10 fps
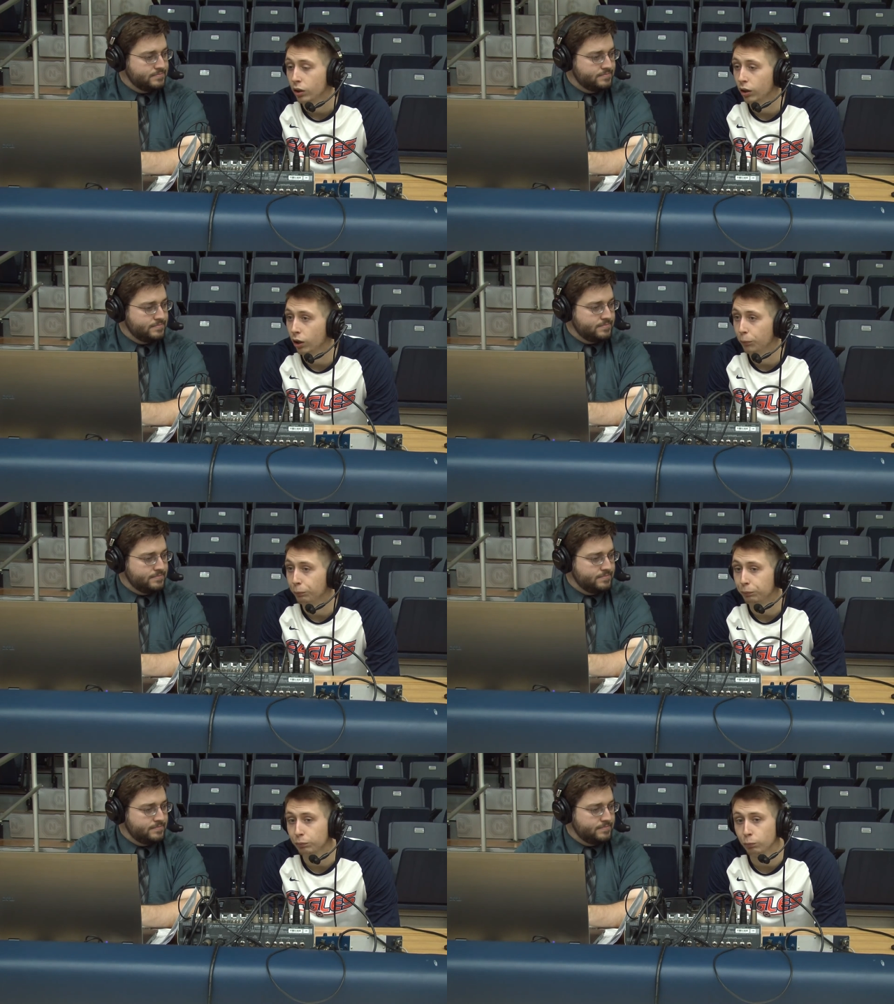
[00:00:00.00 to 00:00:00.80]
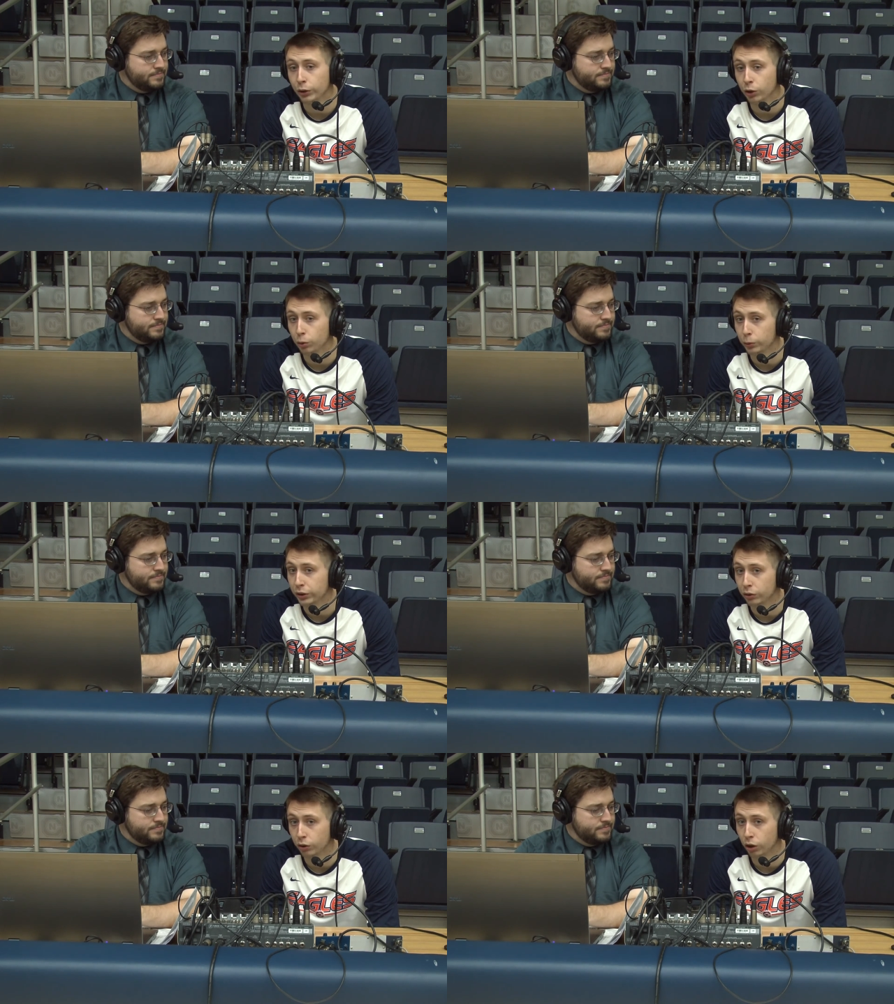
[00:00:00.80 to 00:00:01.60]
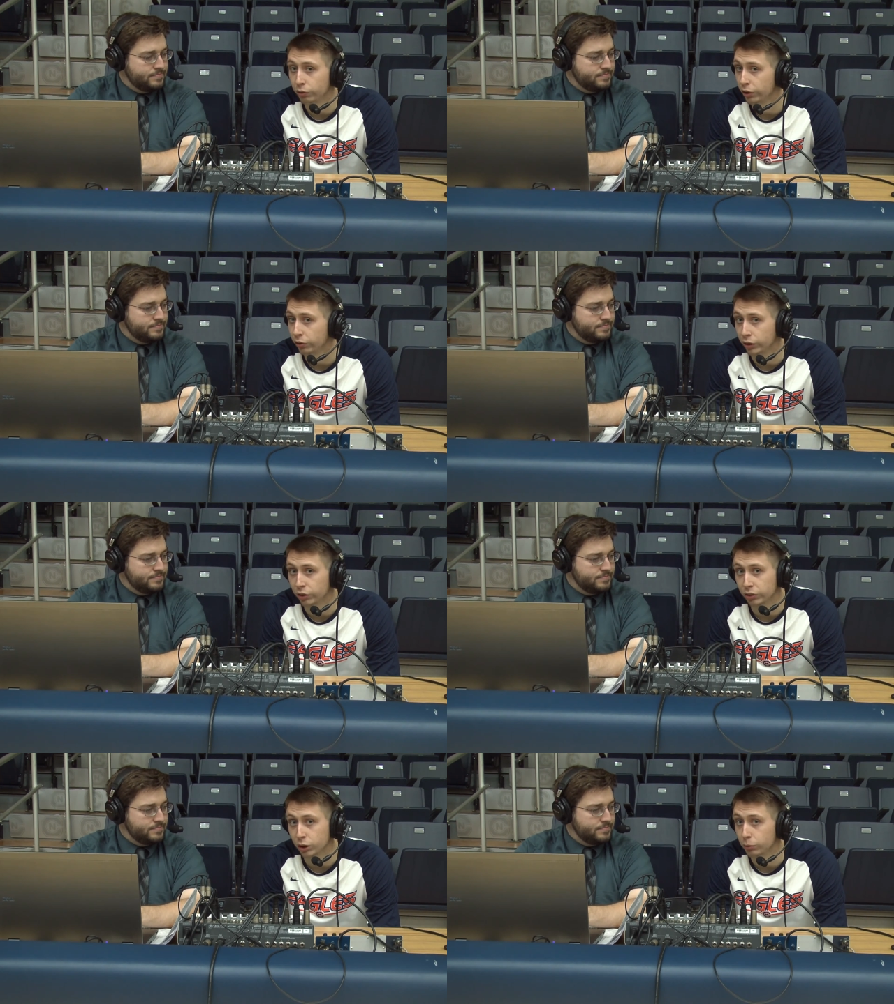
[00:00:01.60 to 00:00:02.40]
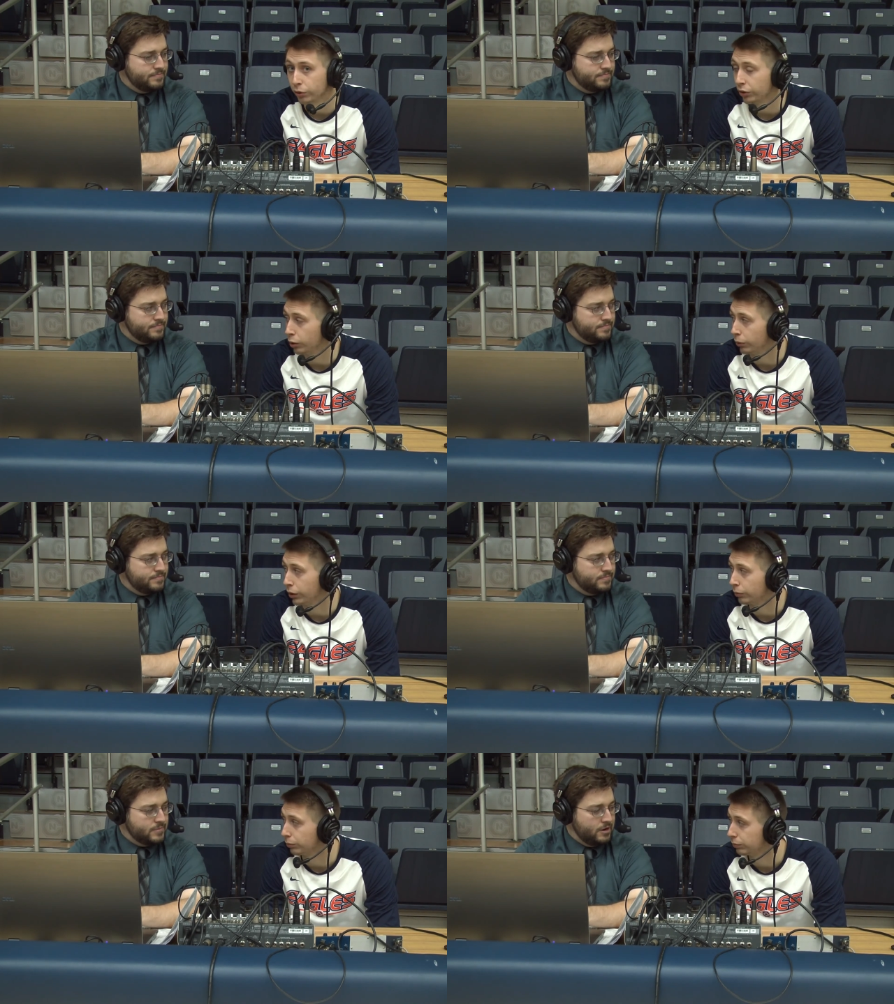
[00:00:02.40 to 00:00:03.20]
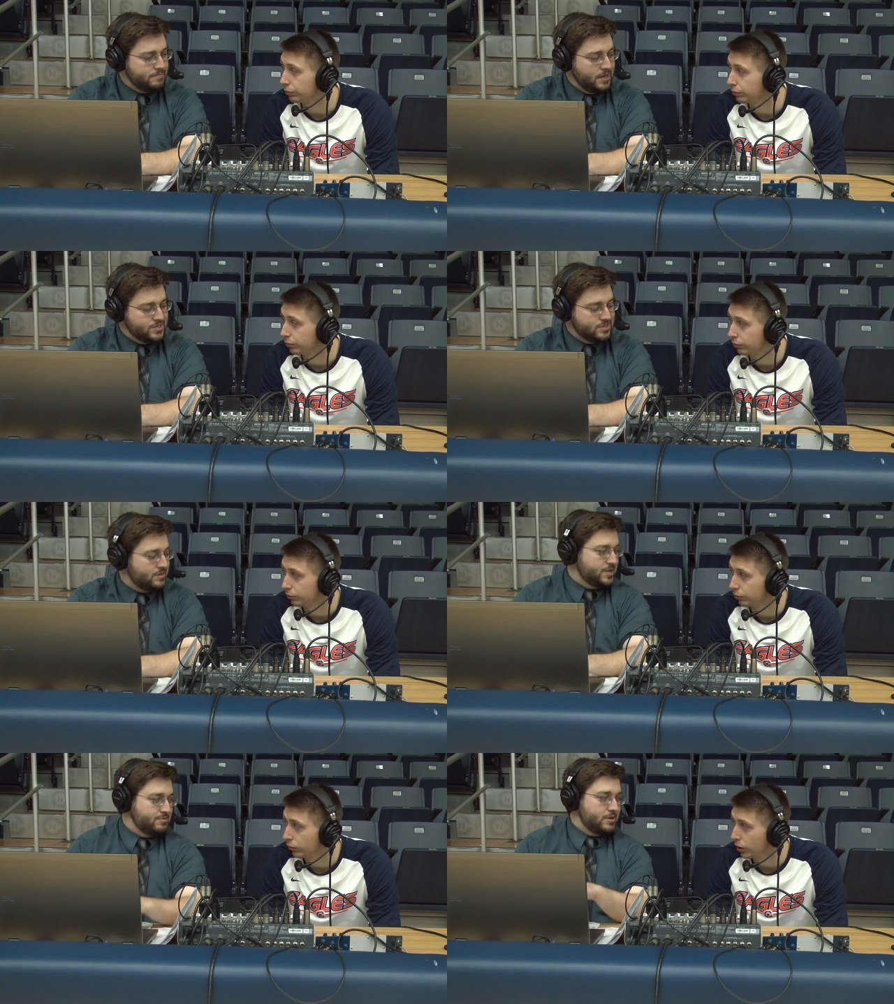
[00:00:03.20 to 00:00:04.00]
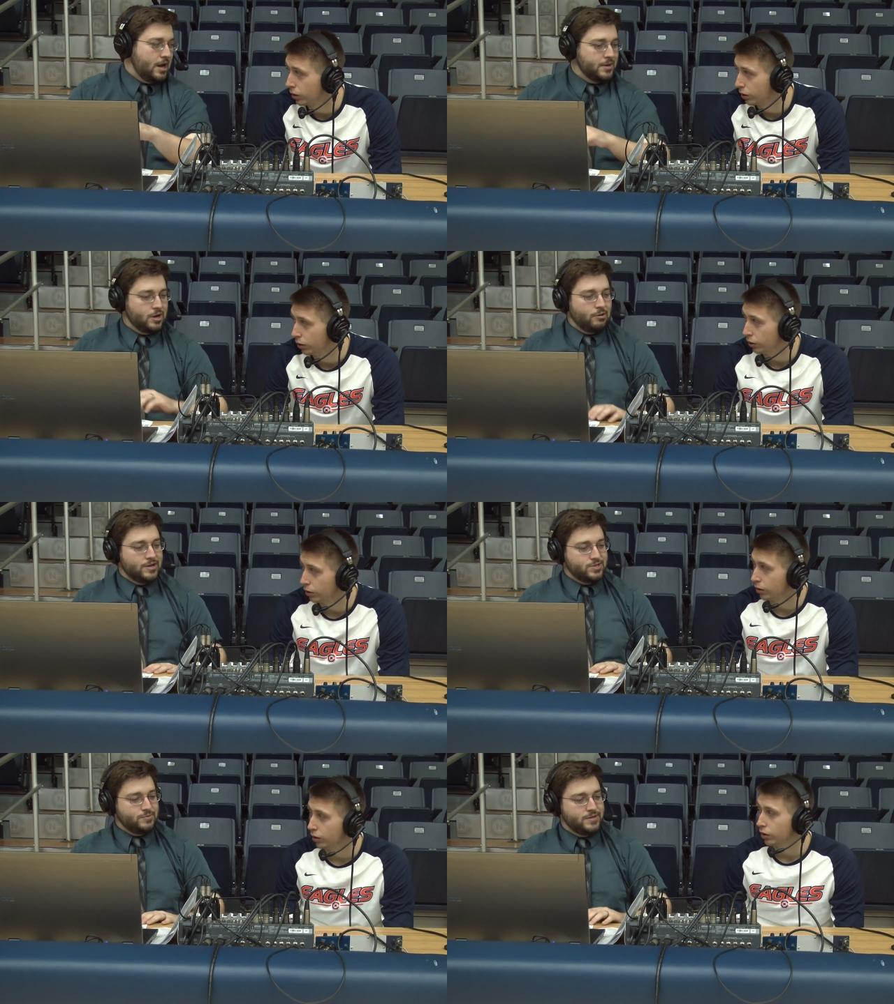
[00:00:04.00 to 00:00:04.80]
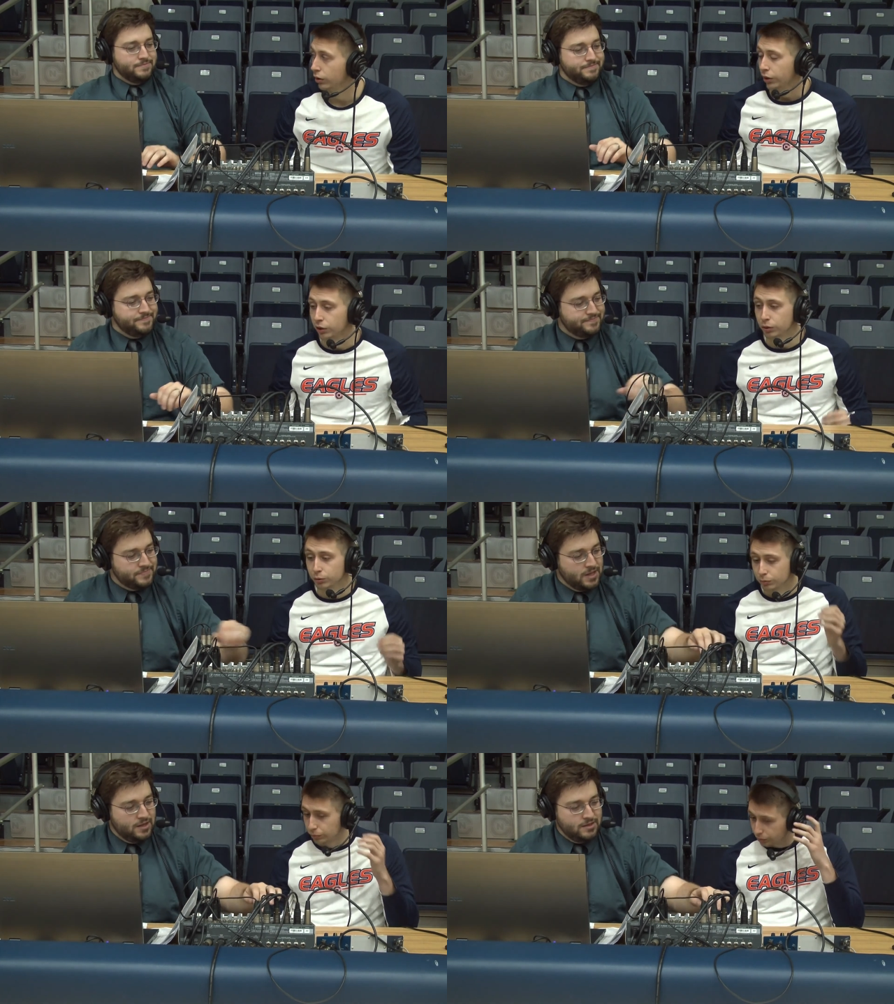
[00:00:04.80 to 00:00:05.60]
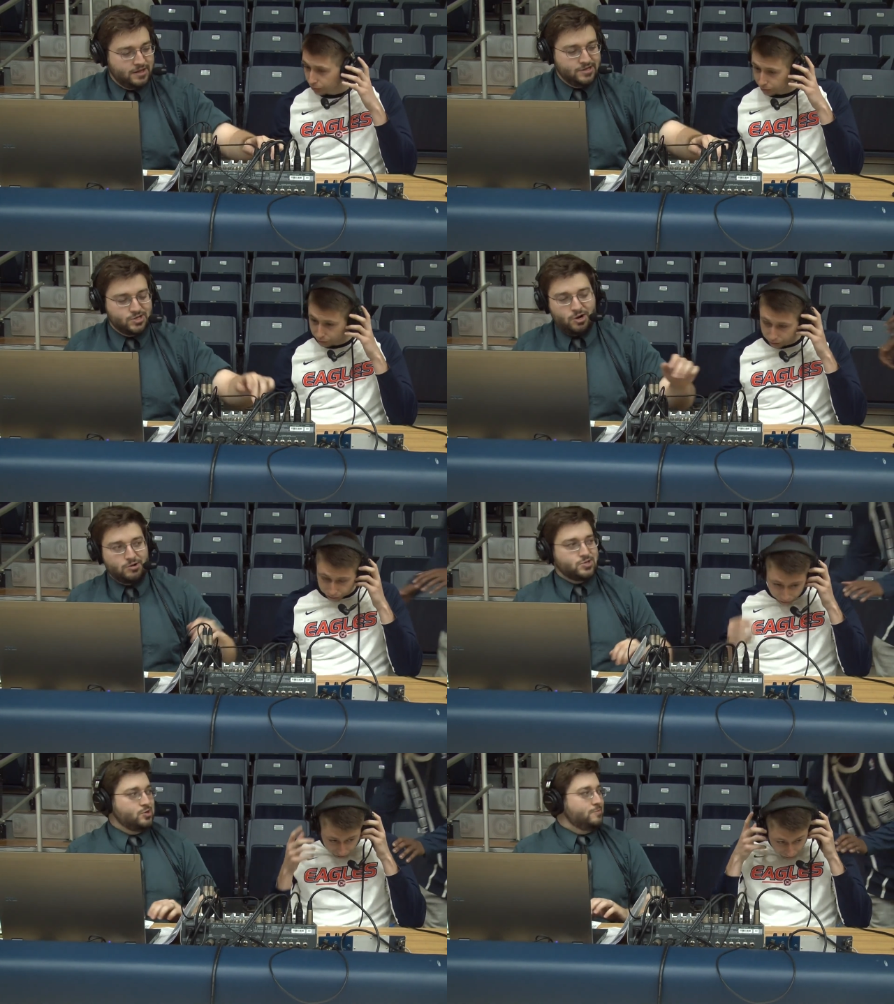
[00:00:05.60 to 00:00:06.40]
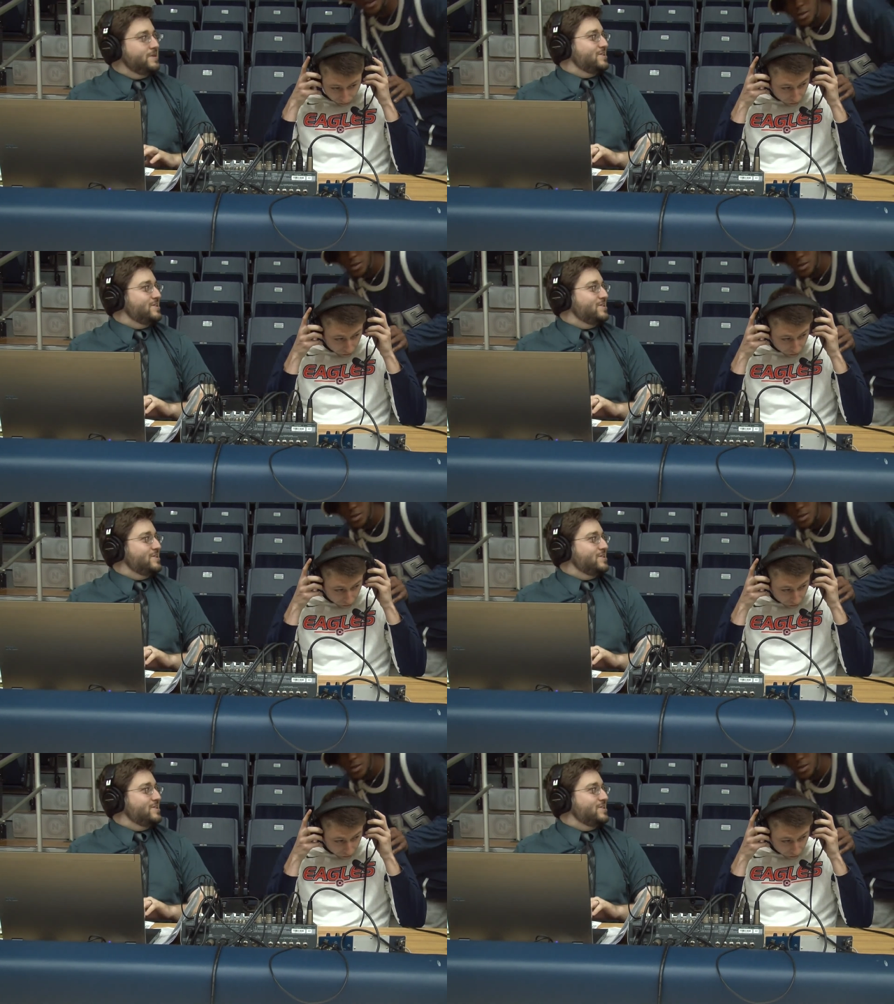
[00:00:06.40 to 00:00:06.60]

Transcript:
Speaker 1: Um, we know what we can do offensively and just keep doing the same thing. All right, Mason, thanks for the time and congrats on the win. Thank you. That is Carson Newman,